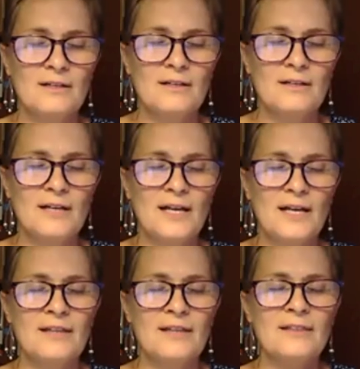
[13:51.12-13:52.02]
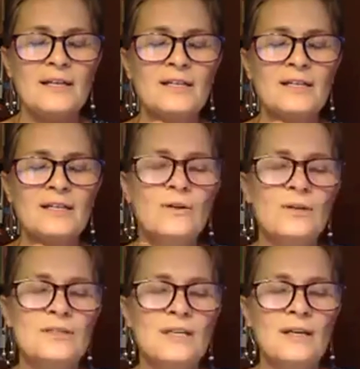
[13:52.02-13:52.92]
And then noticing
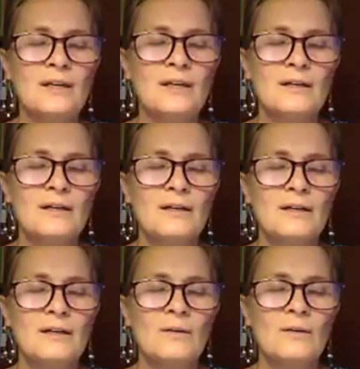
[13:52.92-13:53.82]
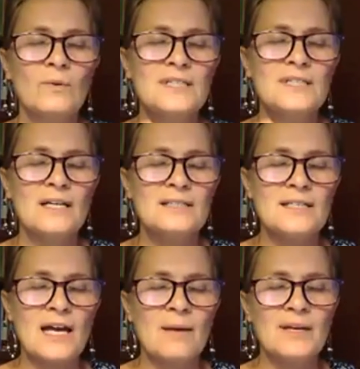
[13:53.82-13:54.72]
what tends to
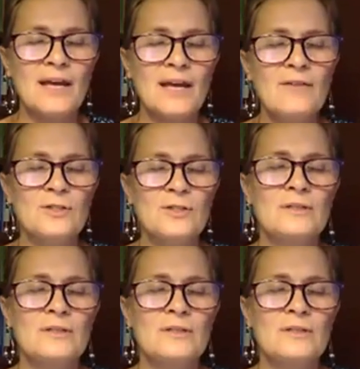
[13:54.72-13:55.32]
happen afterwards.